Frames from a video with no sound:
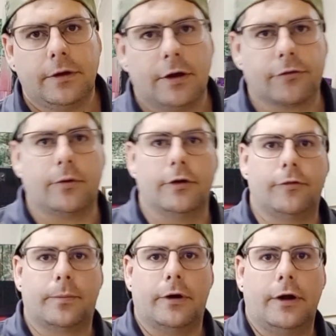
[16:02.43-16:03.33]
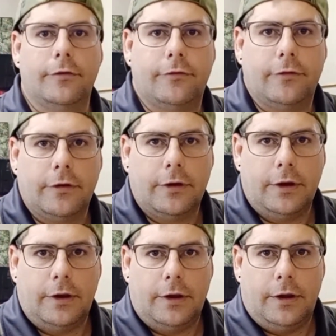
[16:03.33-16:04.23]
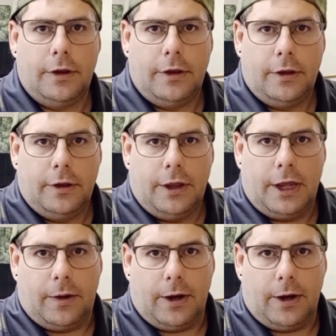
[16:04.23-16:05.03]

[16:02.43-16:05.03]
I was quite surprised how